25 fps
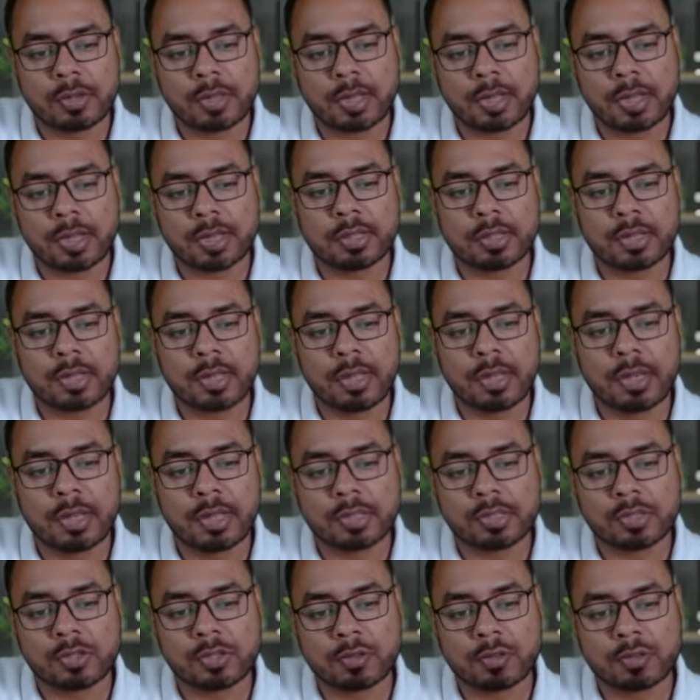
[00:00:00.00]
you'll get 3
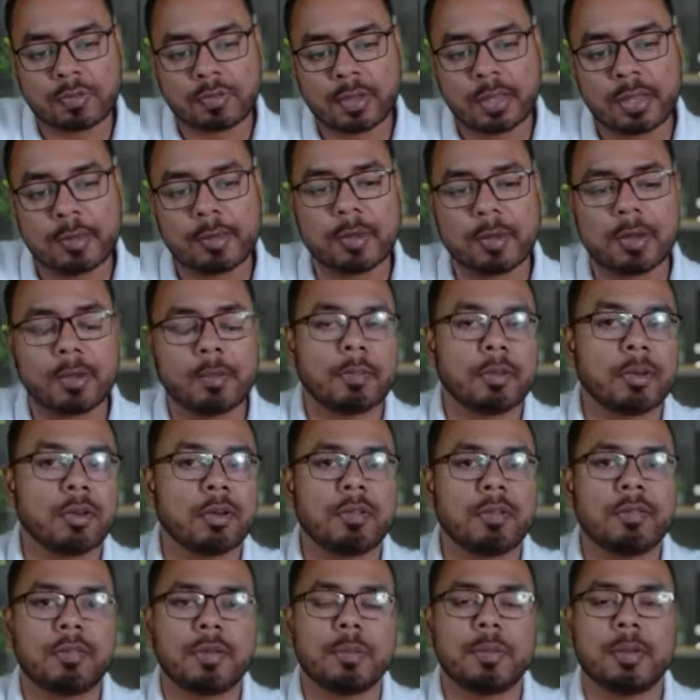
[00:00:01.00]
raised to 5 number
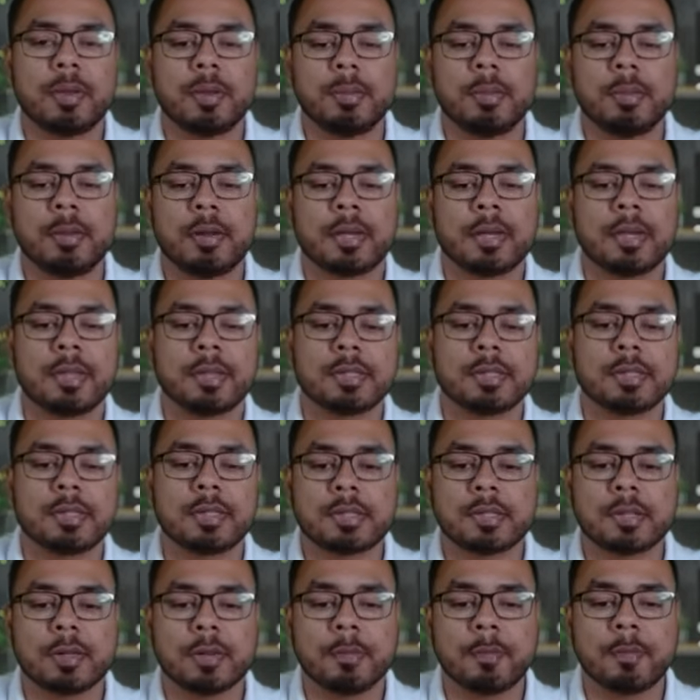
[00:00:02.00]
of favorable
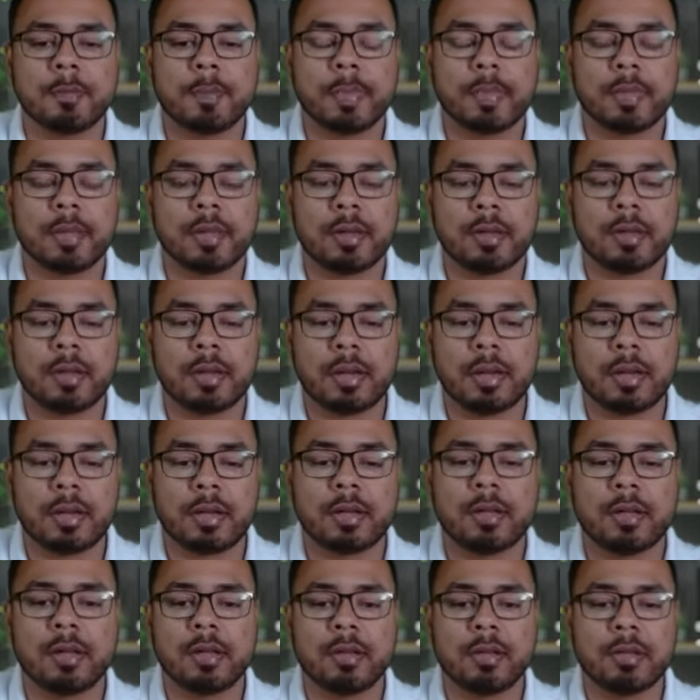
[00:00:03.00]
cases,
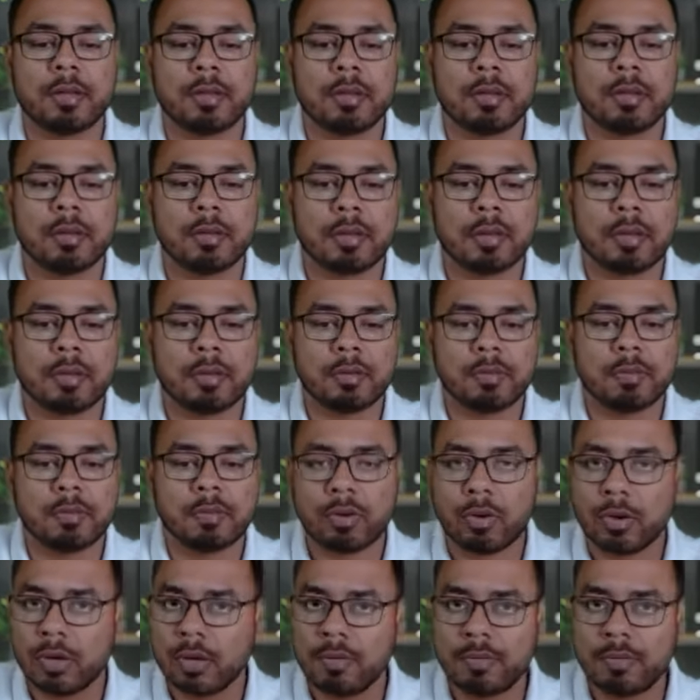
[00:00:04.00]
right?
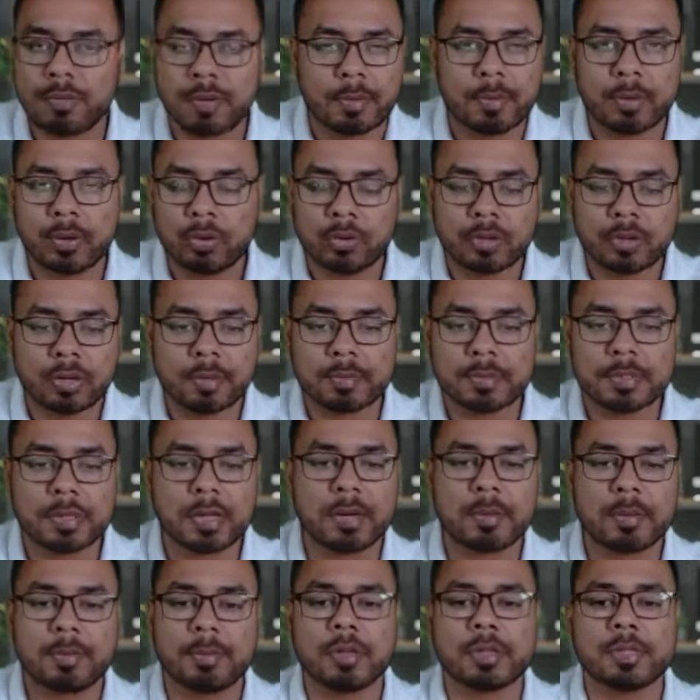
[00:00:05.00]
All 5 outcomes
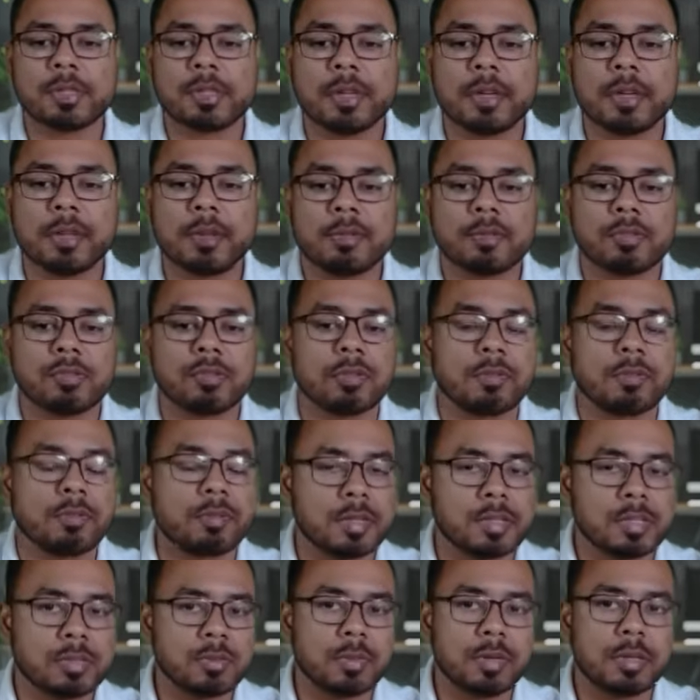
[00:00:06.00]
are positive. So
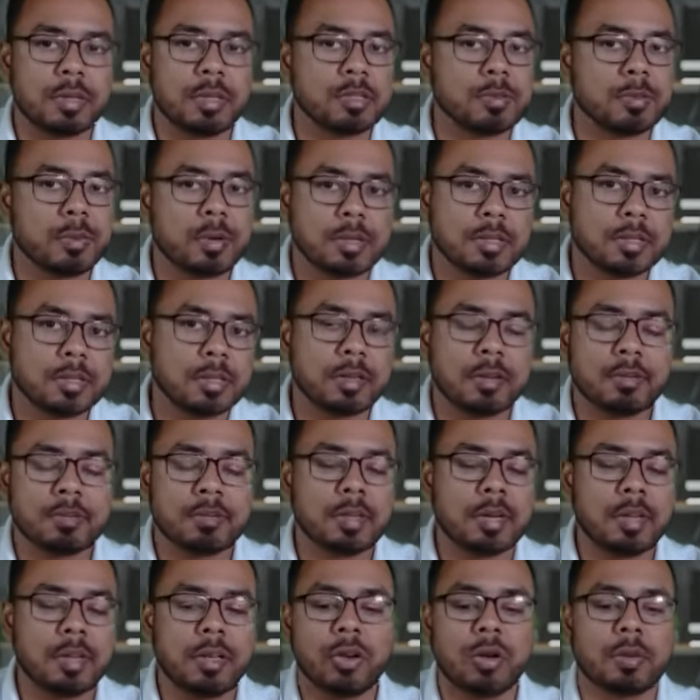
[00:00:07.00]
first one is
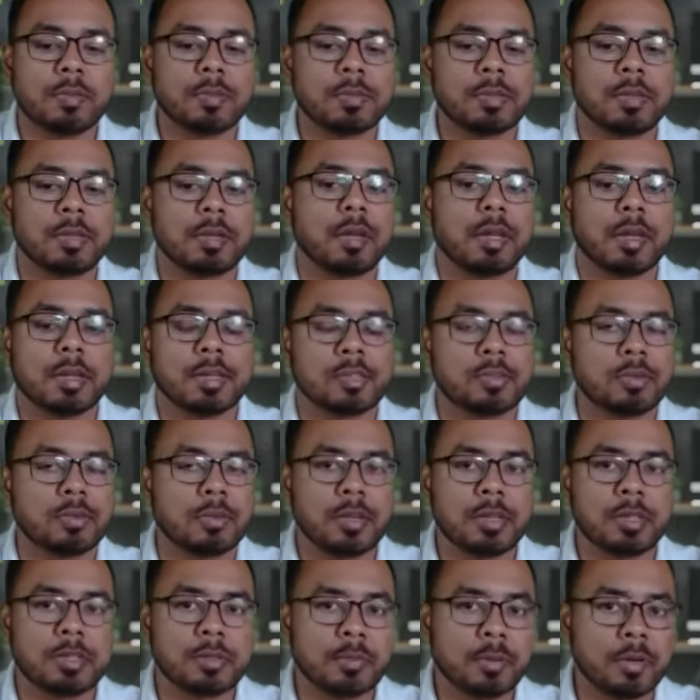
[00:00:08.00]
positive, 3 options, next
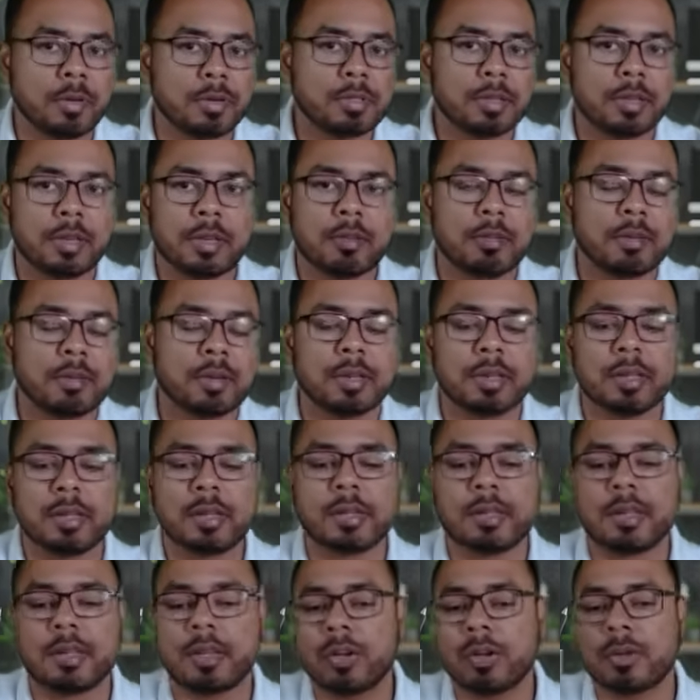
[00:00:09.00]
one is positive,
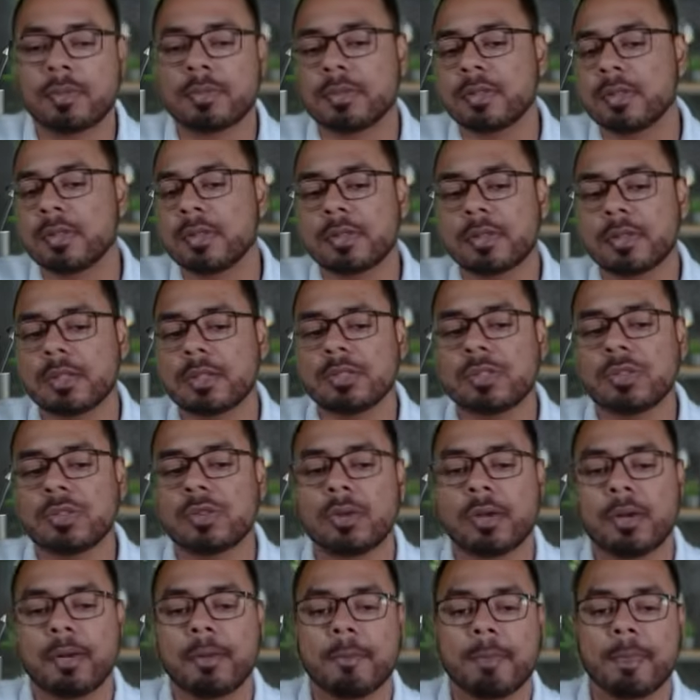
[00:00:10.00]
another 3 options, and
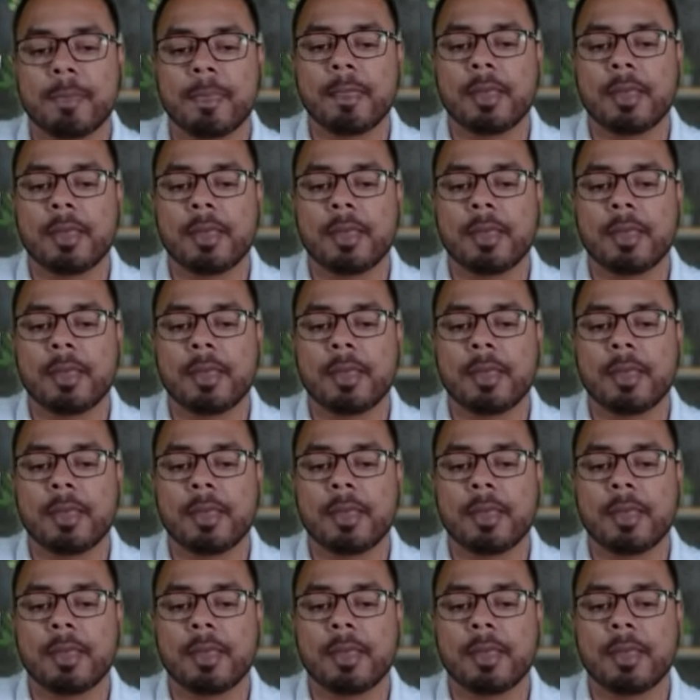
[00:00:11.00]
so on.